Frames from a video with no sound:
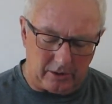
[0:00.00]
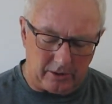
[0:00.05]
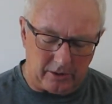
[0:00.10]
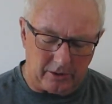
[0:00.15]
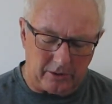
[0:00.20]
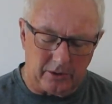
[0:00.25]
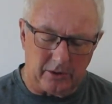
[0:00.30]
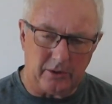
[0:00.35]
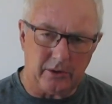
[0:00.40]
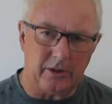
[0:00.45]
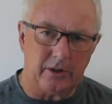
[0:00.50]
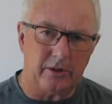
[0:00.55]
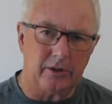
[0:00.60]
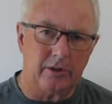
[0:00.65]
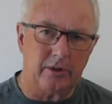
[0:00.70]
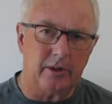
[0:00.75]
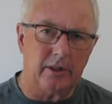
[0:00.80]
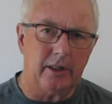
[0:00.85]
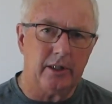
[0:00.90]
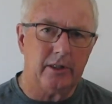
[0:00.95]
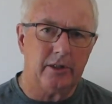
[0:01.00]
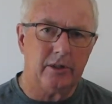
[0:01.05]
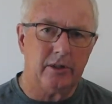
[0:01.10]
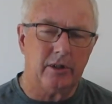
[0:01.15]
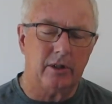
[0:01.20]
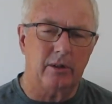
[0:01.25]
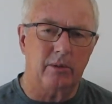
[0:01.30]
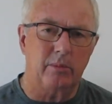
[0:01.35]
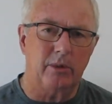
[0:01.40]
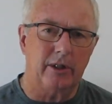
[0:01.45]
although there's less
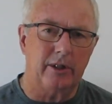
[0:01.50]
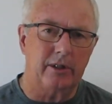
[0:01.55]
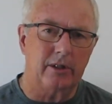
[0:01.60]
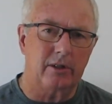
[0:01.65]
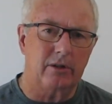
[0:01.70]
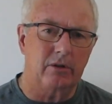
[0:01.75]
harmonic